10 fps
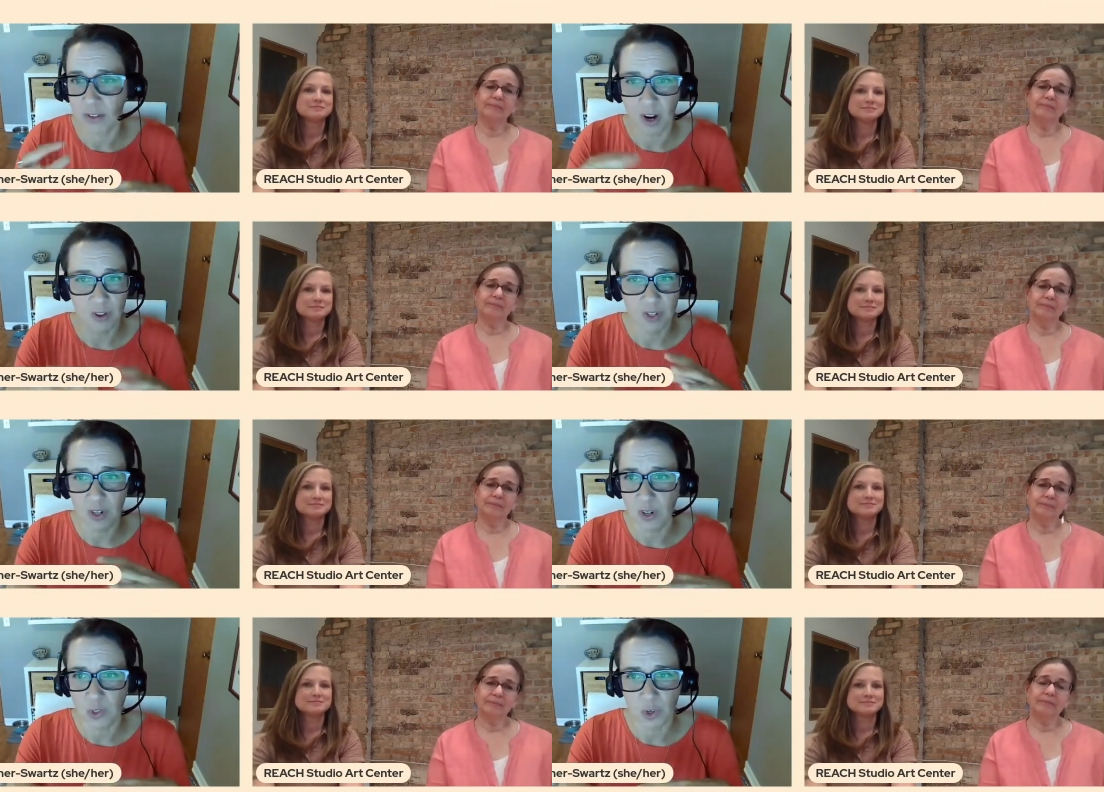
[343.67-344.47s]
Speaker 1: the arts
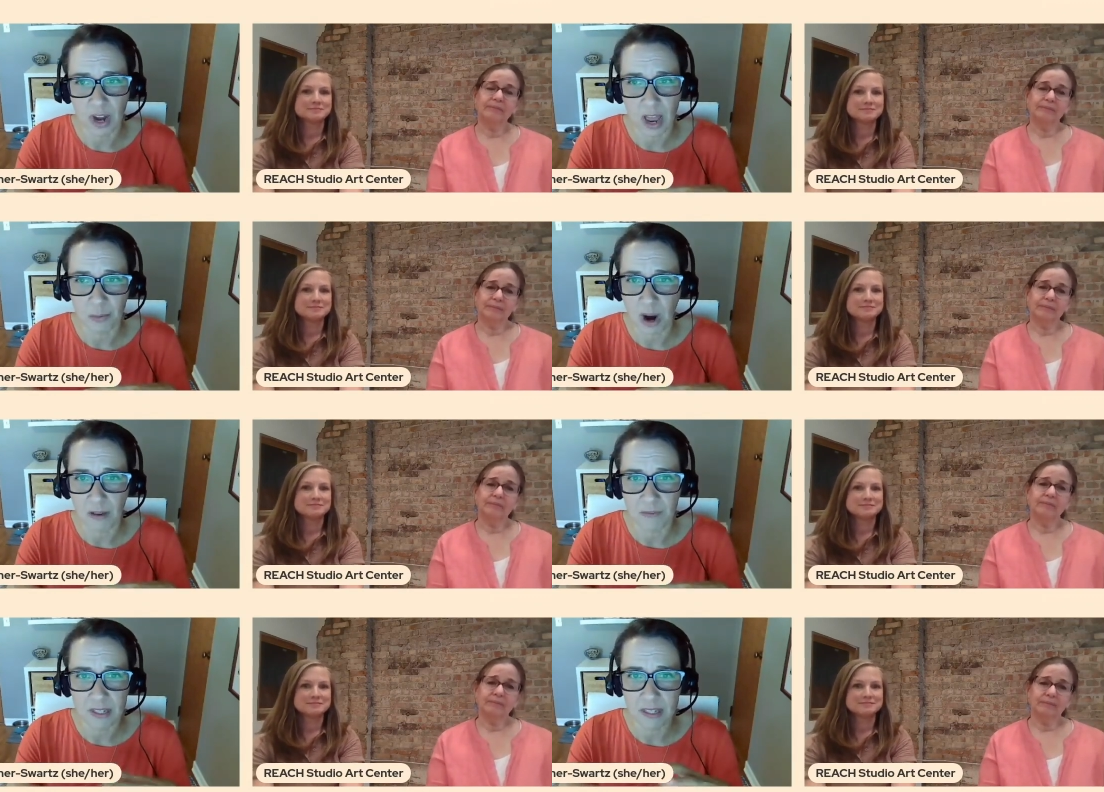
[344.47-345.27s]
and culture
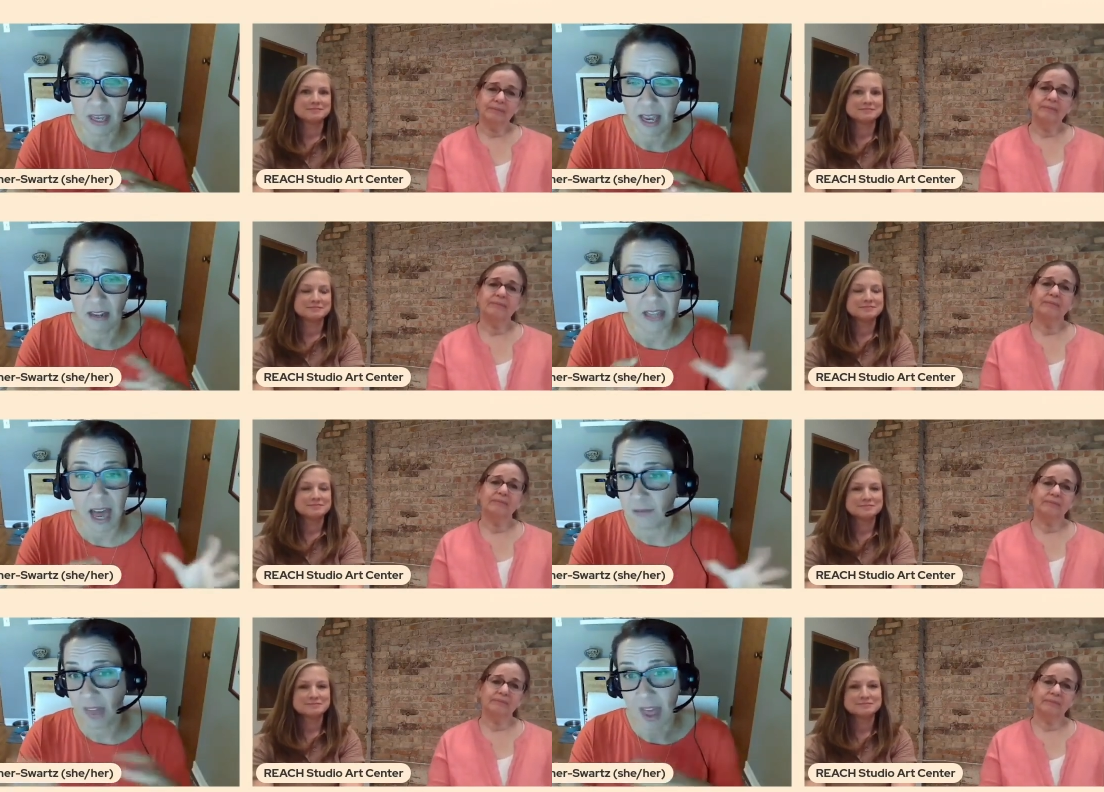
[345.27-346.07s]
nonprofits. And a
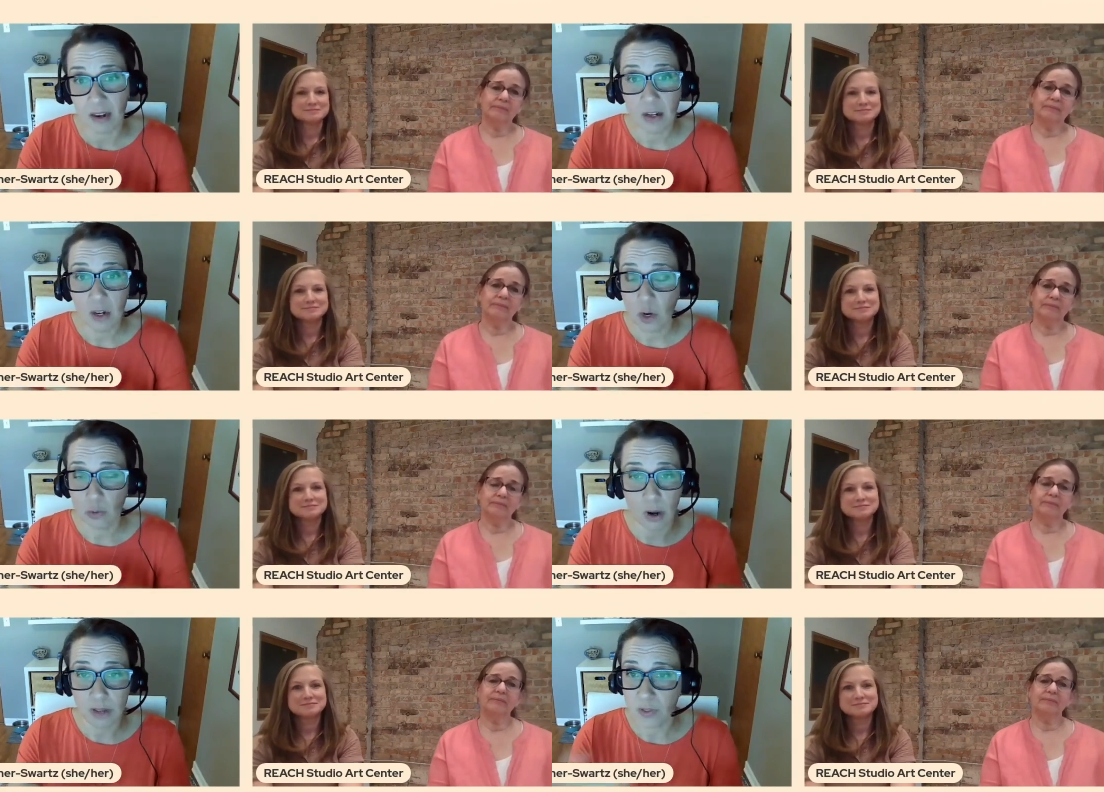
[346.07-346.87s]
lot of that
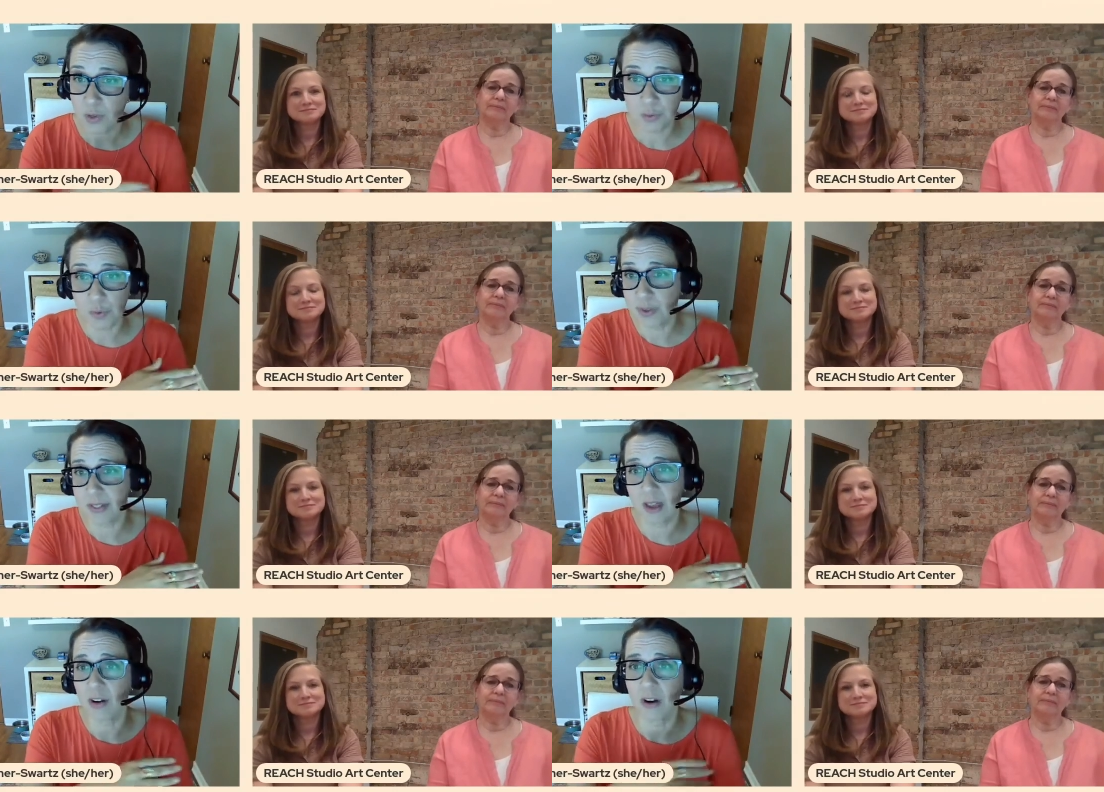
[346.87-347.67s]
runs through
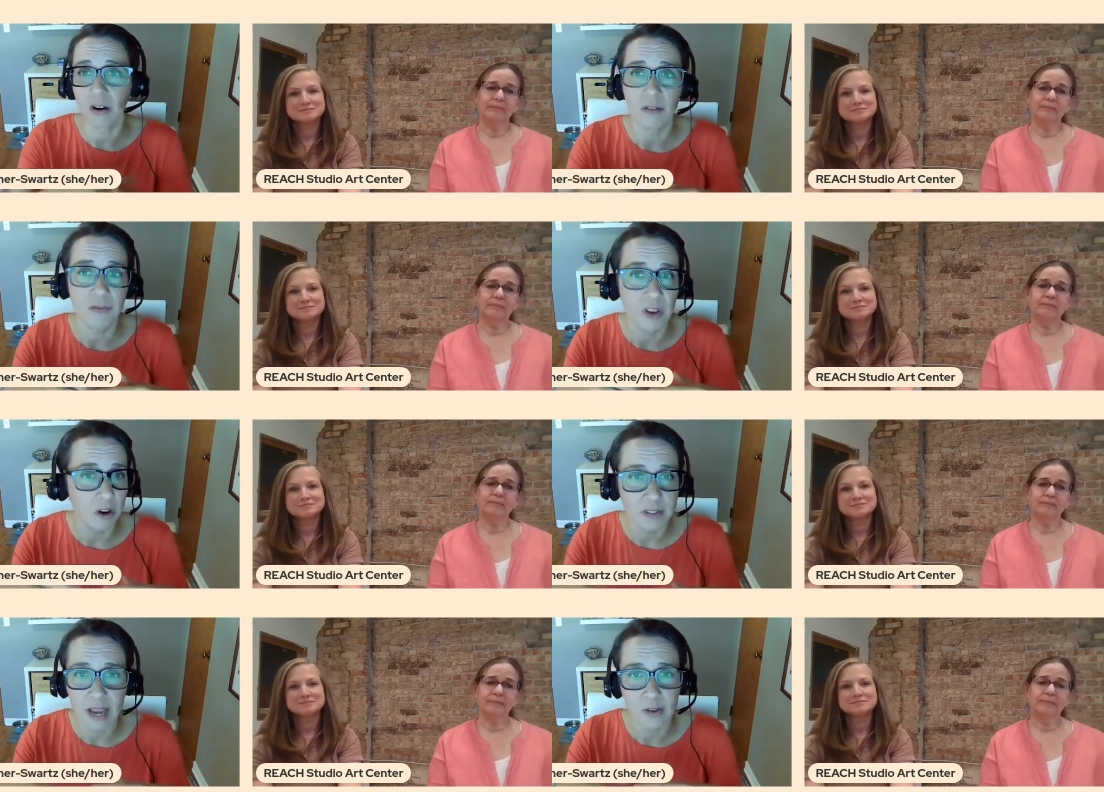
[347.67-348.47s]
the center of
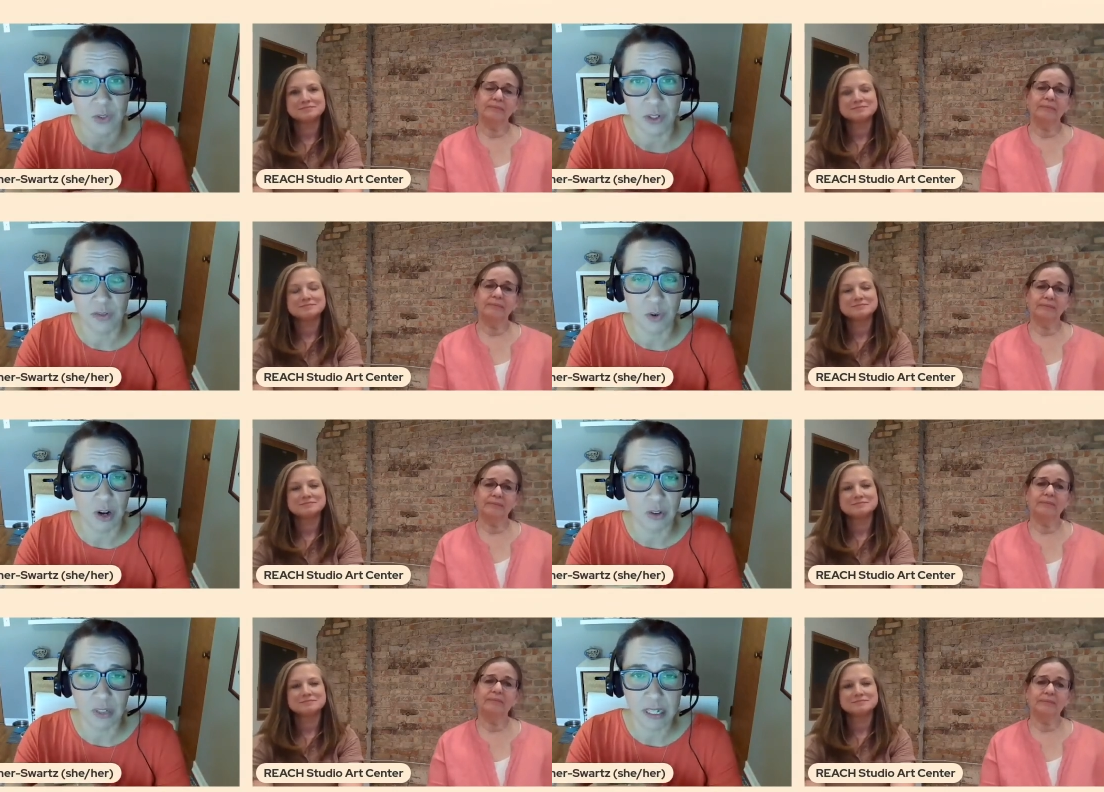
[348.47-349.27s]
the Arts Council of
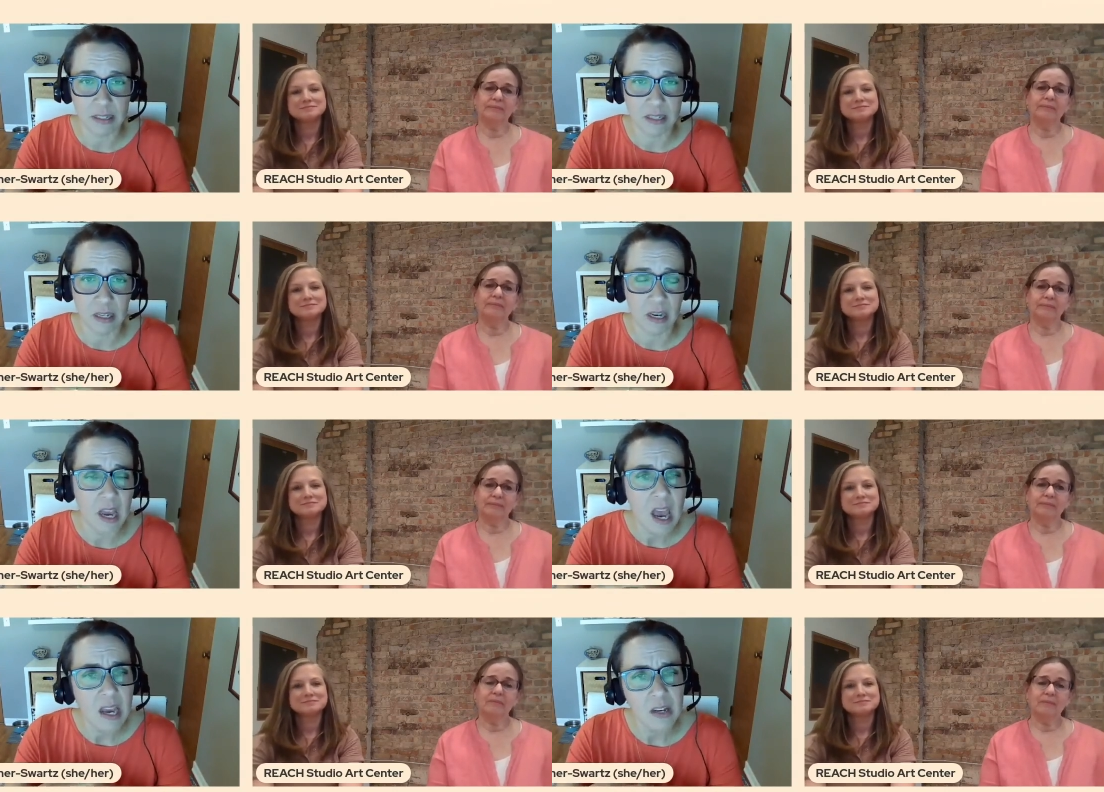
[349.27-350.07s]
Greater
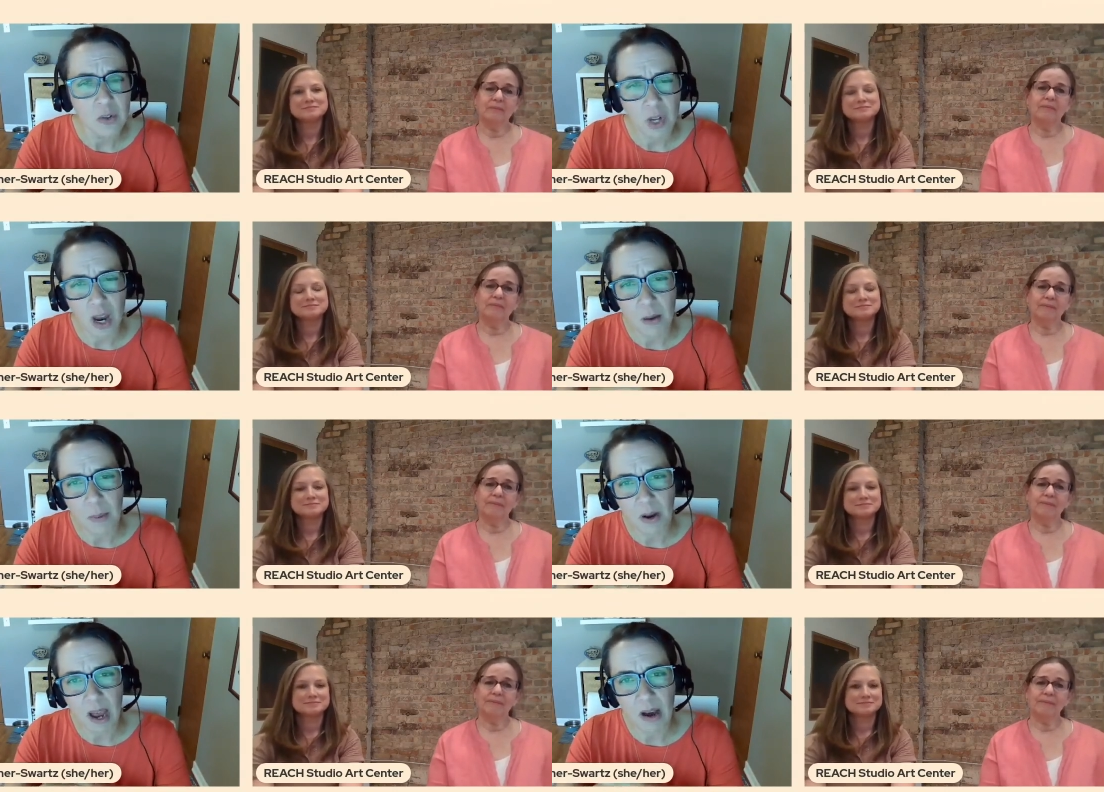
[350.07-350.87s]
Lansing. Can you talk
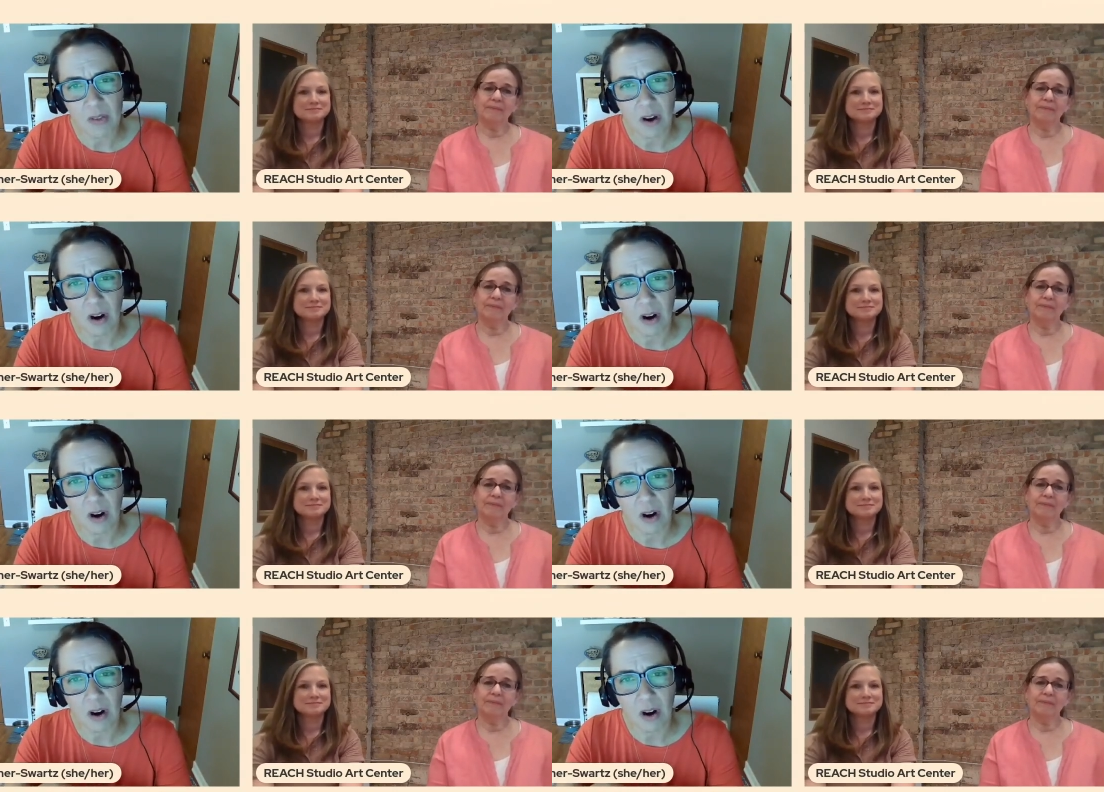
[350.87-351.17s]
about how the